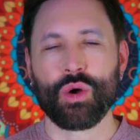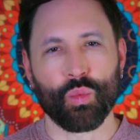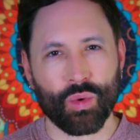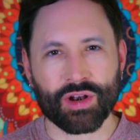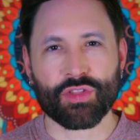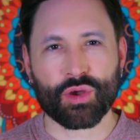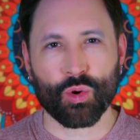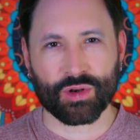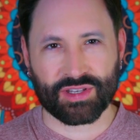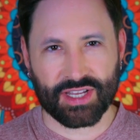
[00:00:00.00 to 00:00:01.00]
One of the
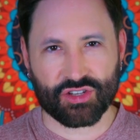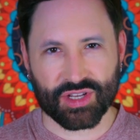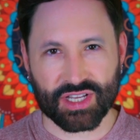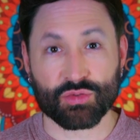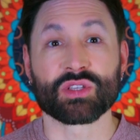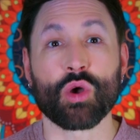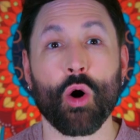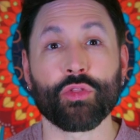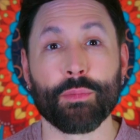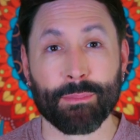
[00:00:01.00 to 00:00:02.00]
core teachings was
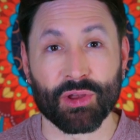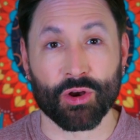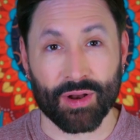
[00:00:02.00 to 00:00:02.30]
called the mirror